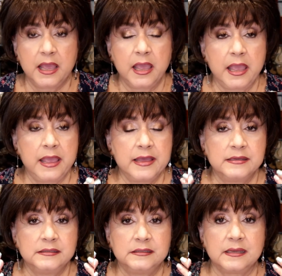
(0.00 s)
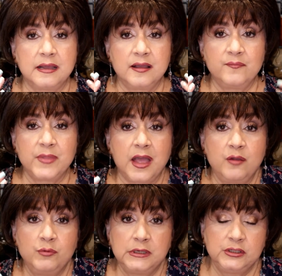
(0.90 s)
And I
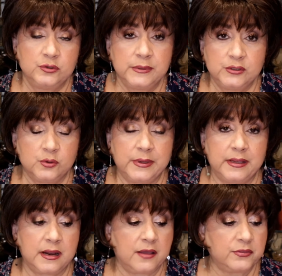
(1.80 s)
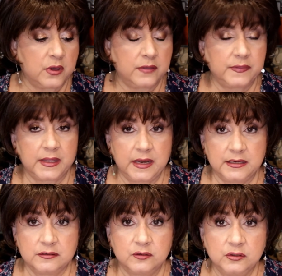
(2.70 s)
really do enjoy it. I thought that
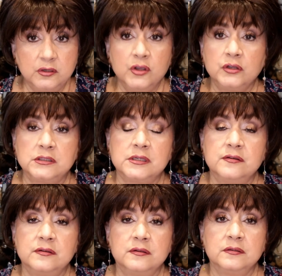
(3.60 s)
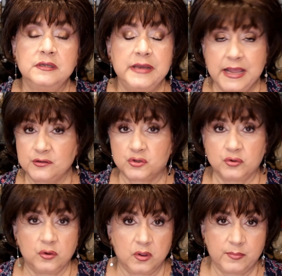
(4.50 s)
it looked
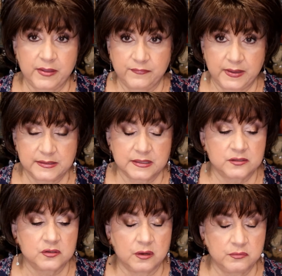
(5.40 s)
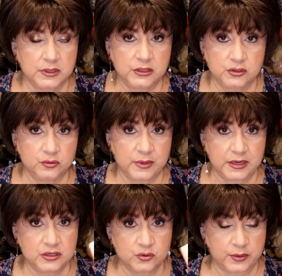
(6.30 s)
natural on my face, so I really do
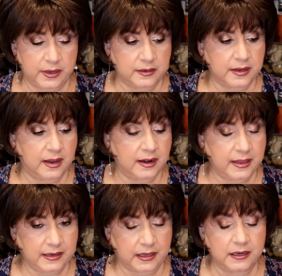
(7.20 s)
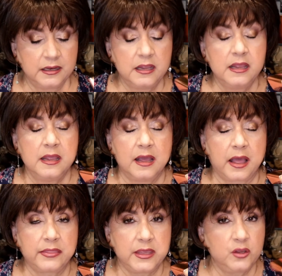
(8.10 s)
enjoy it. I like it.
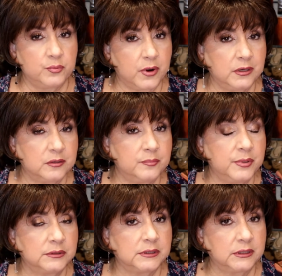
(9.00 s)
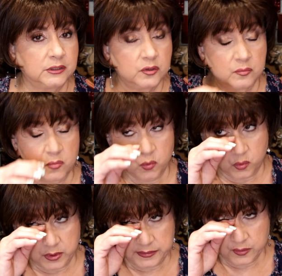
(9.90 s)
I think you probably could build it a little
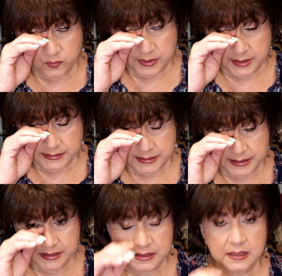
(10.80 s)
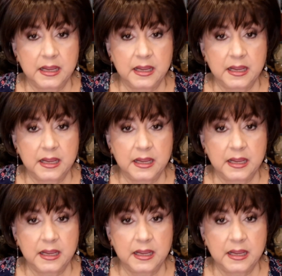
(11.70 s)
more than what I did,